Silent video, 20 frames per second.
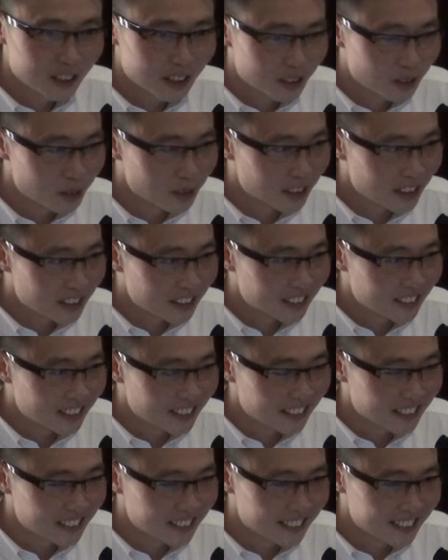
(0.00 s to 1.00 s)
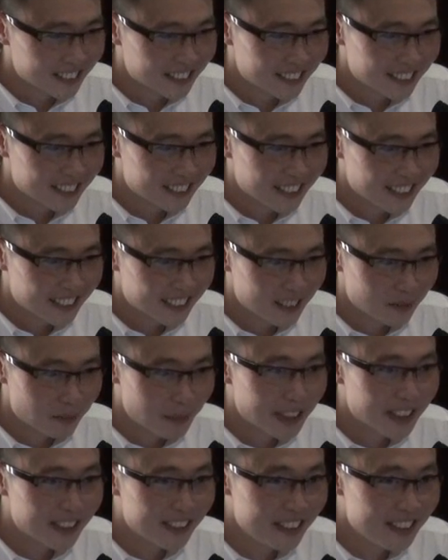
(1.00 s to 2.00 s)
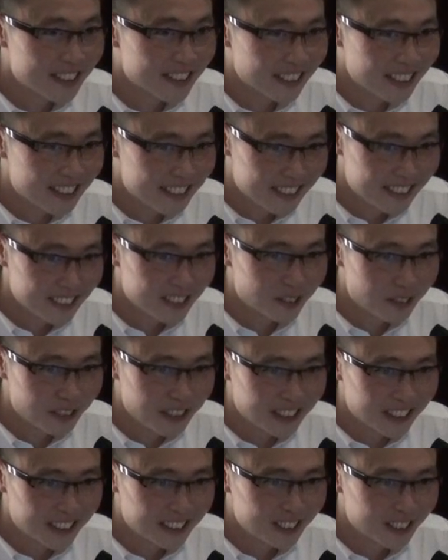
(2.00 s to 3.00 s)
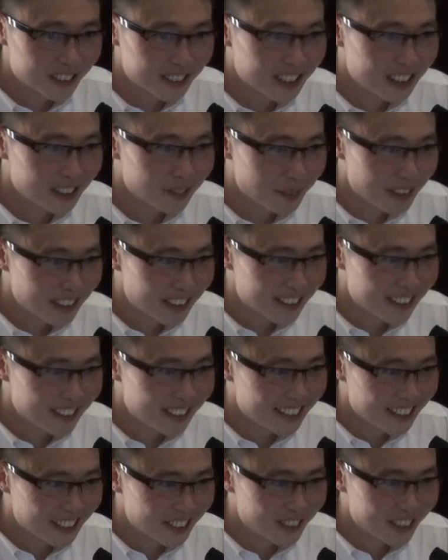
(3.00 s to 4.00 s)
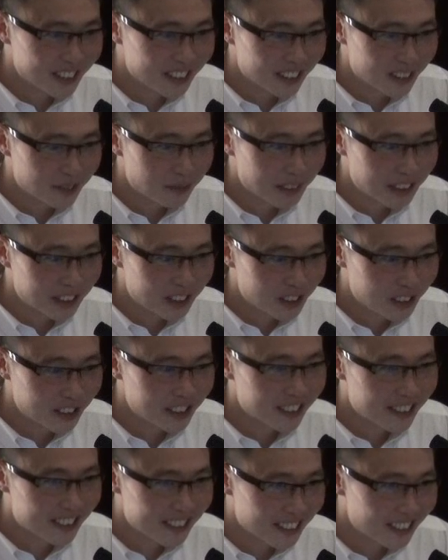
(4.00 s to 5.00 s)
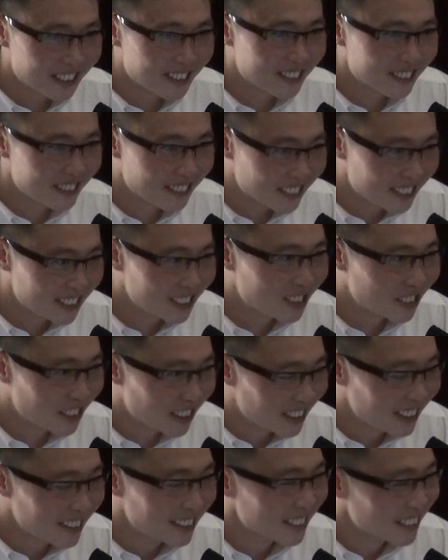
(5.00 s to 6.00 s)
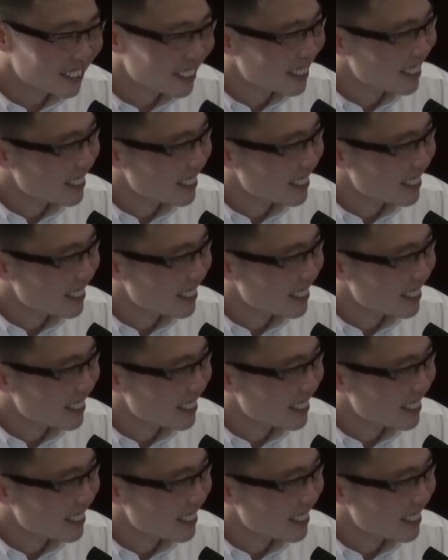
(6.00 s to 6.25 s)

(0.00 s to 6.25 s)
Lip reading: Although the magazines are easy to read, your car magazine and whatnot, but journals are rather dry.